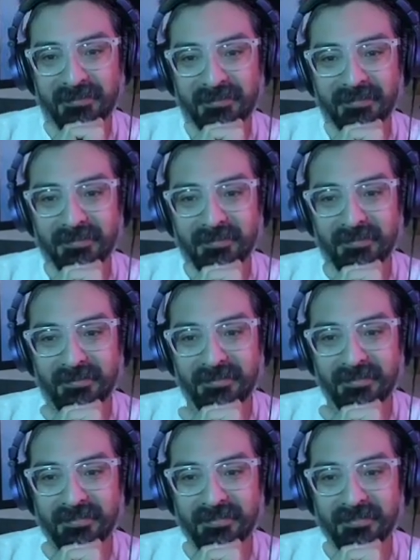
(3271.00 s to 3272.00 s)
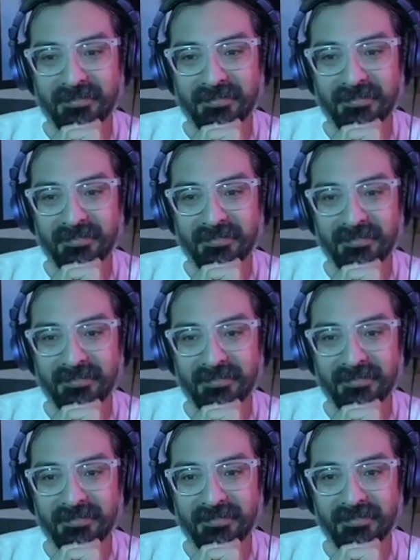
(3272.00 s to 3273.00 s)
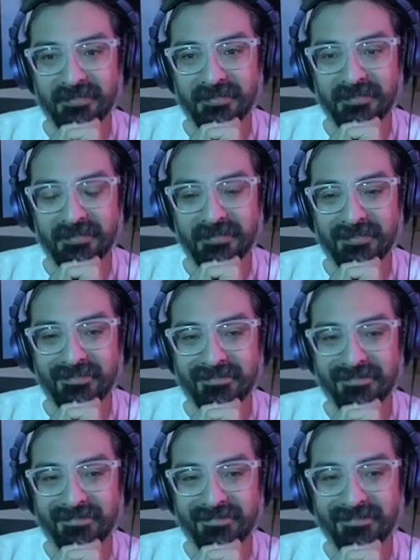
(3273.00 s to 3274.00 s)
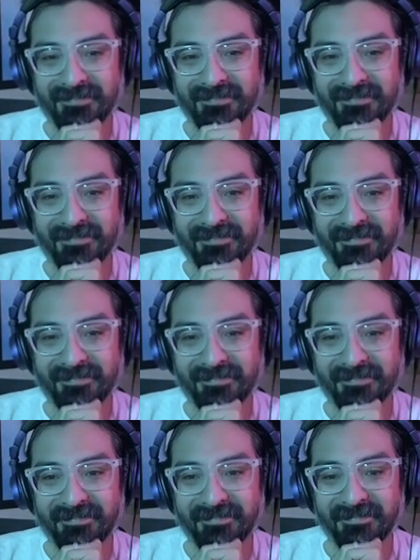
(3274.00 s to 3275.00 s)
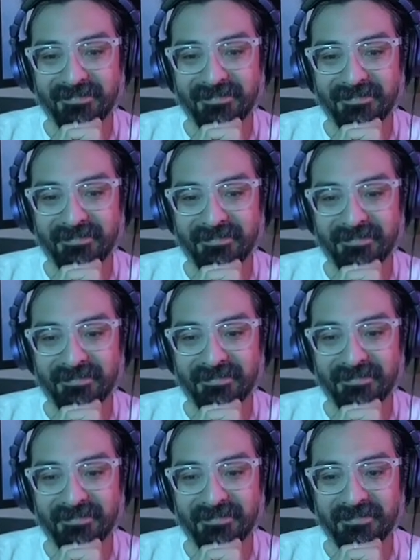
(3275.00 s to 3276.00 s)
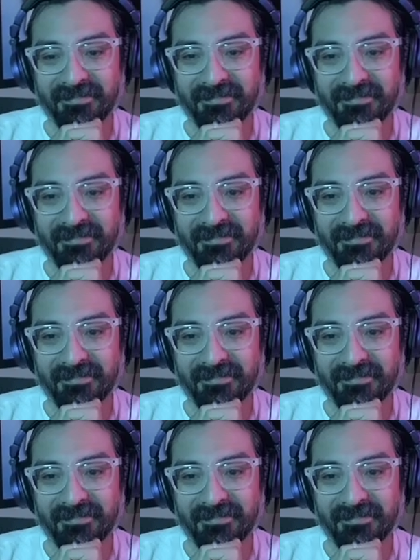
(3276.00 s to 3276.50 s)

(silent)